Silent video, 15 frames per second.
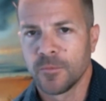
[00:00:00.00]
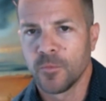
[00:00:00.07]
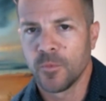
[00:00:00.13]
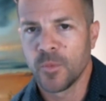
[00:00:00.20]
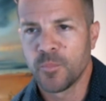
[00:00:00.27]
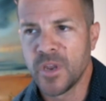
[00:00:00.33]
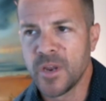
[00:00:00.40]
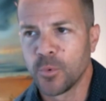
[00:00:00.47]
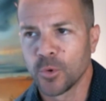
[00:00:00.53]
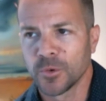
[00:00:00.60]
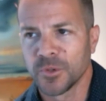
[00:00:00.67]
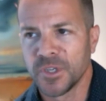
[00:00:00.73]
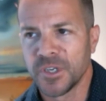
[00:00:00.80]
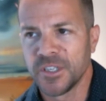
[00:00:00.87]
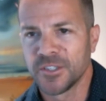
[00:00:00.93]
people are
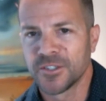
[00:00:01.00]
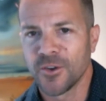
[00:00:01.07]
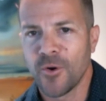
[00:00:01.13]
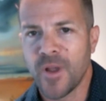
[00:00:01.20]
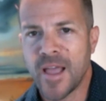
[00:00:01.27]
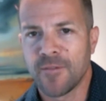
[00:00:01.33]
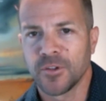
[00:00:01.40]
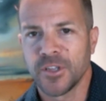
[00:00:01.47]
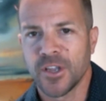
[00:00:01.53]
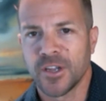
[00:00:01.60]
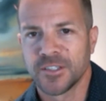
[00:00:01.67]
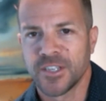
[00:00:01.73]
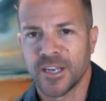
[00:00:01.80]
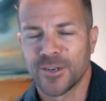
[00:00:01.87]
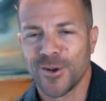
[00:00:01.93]
leaning so heavily
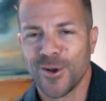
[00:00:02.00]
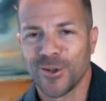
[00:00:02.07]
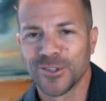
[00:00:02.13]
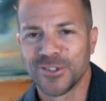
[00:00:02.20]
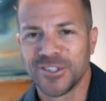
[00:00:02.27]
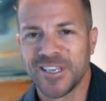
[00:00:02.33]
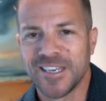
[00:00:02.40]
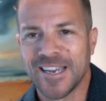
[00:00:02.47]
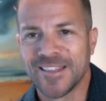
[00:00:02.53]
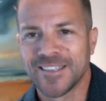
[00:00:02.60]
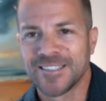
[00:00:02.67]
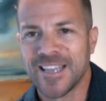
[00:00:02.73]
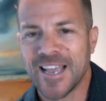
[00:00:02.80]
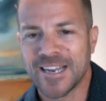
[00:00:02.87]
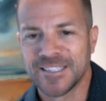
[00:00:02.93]
on technology and the
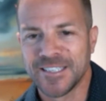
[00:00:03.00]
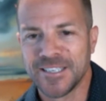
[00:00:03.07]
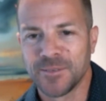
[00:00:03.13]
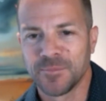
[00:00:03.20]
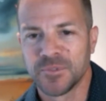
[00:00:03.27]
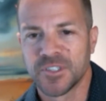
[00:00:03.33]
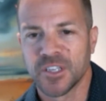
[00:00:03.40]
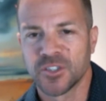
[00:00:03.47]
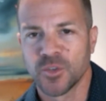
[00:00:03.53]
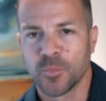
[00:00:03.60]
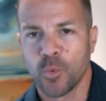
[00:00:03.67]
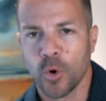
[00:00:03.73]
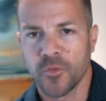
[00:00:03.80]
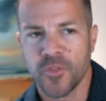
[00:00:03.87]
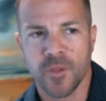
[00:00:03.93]
tech teams that
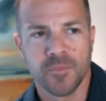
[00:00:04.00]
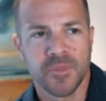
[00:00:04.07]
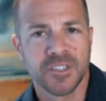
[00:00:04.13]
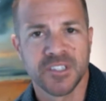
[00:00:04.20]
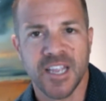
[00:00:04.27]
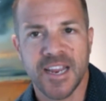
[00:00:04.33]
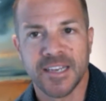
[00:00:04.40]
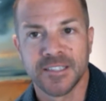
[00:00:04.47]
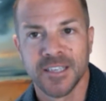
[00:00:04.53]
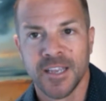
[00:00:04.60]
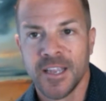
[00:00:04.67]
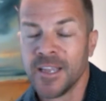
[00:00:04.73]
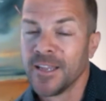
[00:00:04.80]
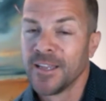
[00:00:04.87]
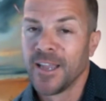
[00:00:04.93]
support them these days,
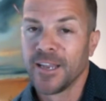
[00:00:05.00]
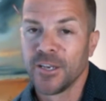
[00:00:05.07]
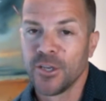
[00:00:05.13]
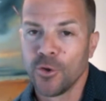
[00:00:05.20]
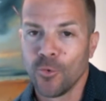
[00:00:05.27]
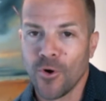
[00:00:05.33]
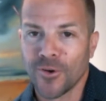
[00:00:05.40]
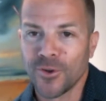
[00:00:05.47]
and you are the